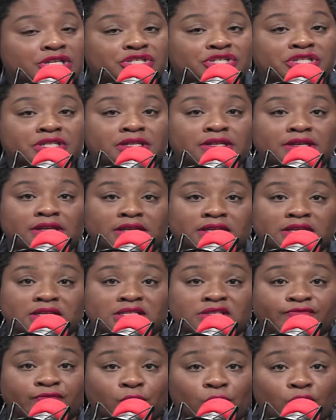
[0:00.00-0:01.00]
She is
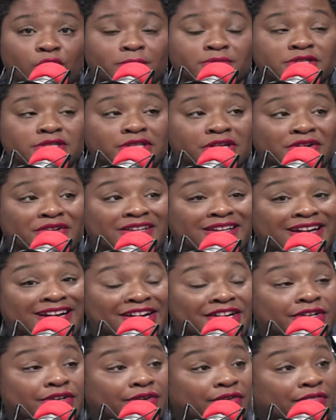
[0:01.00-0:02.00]
Forbes 30
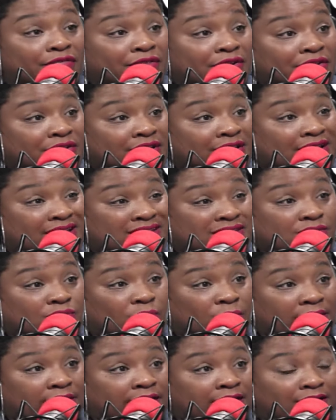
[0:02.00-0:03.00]
under 30 as
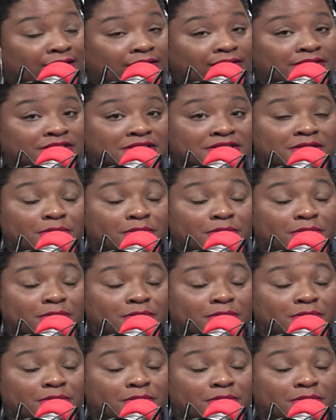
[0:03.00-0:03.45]
well. She's a